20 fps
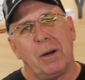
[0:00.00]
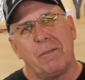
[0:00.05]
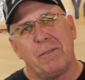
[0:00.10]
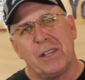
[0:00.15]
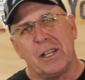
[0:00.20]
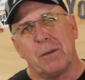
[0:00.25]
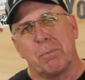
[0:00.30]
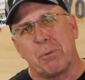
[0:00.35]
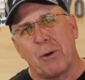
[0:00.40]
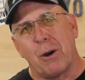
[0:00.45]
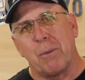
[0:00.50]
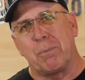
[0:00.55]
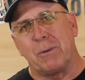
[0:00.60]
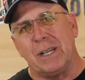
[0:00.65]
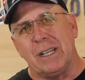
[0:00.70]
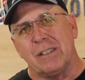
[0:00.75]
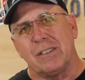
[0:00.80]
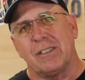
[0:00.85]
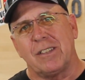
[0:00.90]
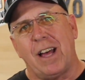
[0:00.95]
of the
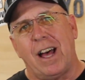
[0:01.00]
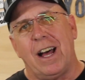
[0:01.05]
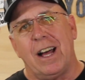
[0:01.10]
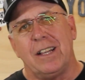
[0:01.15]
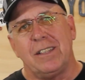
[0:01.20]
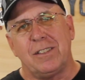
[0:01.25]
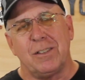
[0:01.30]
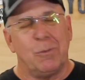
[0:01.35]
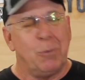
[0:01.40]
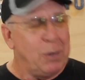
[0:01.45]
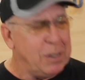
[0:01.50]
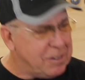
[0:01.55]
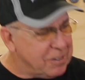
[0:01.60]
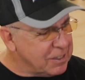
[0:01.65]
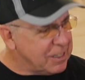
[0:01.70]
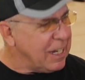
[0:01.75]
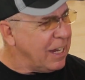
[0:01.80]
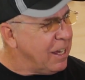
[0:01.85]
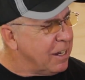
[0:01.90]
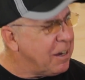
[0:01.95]
appropriate size and once
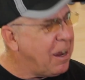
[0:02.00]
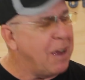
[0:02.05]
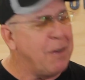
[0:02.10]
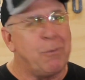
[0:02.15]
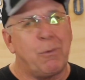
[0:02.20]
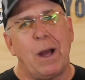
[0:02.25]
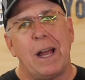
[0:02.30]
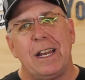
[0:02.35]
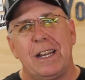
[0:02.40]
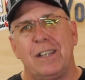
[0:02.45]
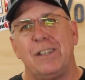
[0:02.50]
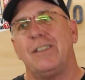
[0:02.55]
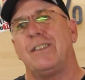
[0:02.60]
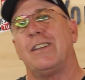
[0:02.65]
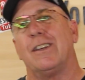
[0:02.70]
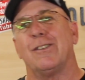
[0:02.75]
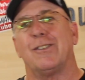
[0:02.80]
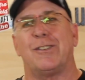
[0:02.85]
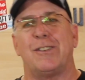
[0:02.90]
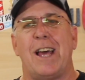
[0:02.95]
again I've waited
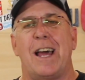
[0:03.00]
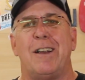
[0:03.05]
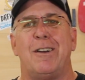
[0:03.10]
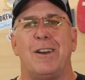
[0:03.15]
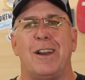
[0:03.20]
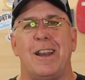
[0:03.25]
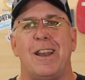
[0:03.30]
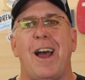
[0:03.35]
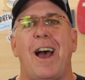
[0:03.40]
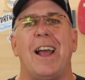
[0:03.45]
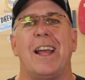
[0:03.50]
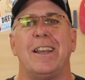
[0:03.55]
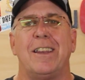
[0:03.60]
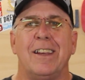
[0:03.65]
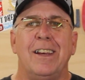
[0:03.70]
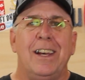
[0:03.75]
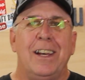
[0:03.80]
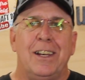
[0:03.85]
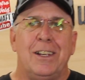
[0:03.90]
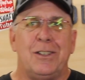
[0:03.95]
until Saturday night